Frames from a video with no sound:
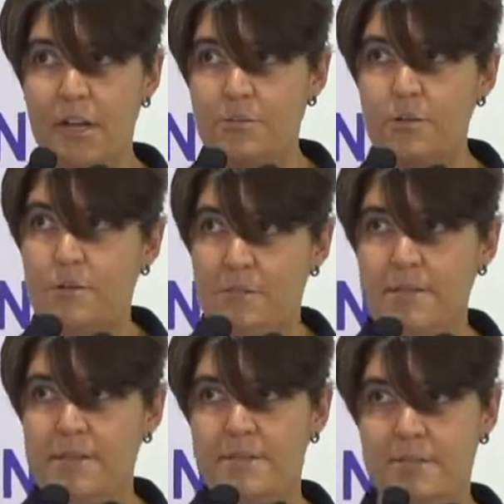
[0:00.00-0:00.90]
So it
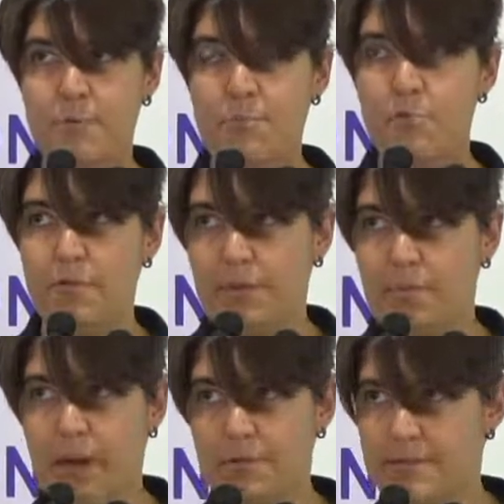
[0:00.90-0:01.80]
means removing
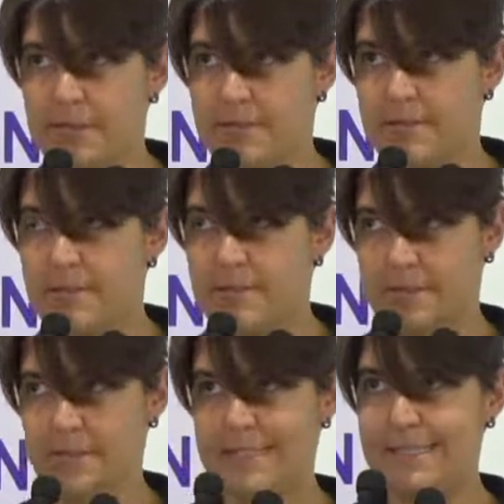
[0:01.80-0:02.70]
about
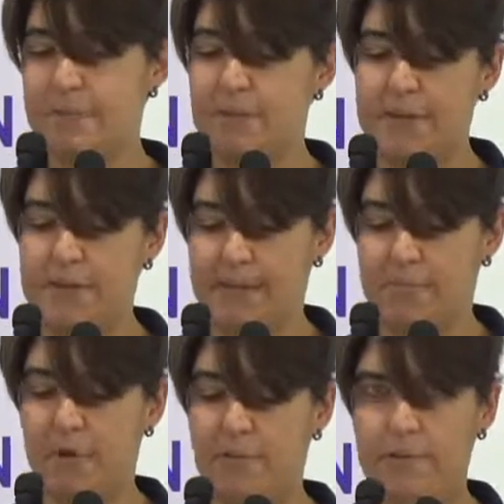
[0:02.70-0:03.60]
60
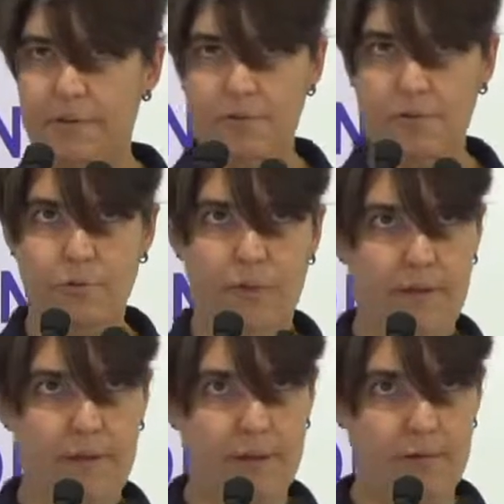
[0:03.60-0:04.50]
ppm of CO2
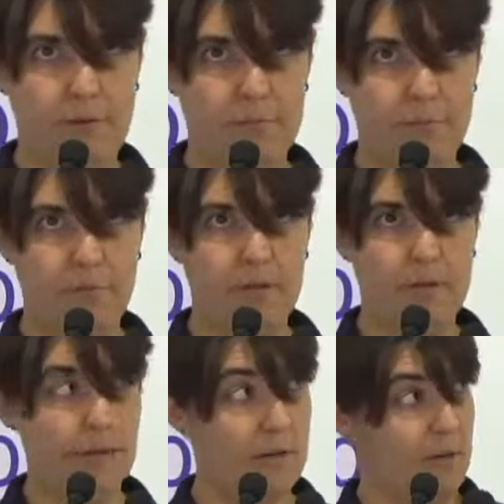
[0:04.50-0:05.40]
in our atmosphere.